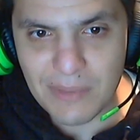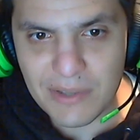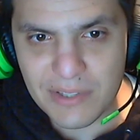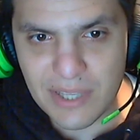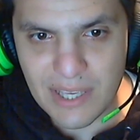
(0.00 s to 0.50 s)
I
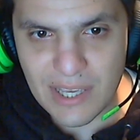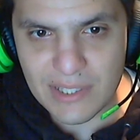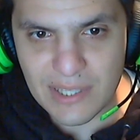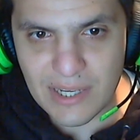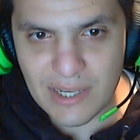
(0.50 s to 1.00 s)
was like, yes,
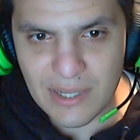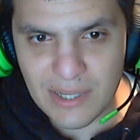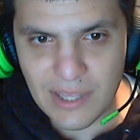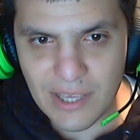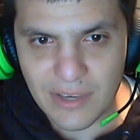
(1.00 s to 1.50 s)

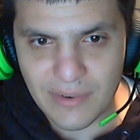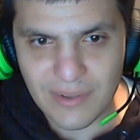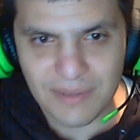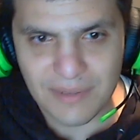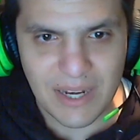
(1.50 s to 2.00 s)
thank you.
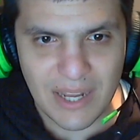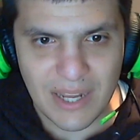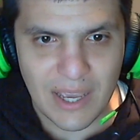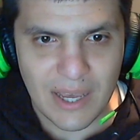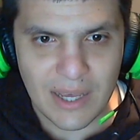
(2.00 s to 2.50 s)
And Monday,
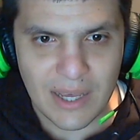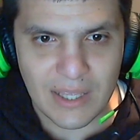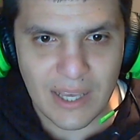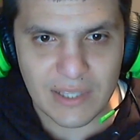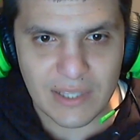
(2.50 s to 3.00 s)

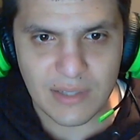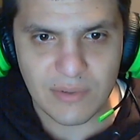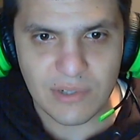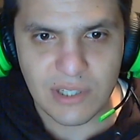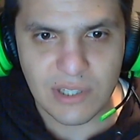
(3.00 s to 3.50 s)
yes.
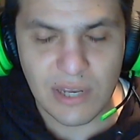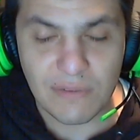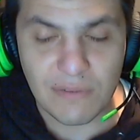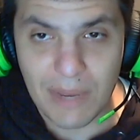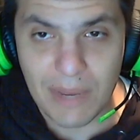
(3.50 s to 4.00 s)
Are still on
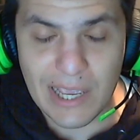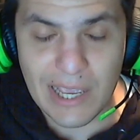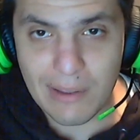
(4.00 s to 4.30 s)
for Monday?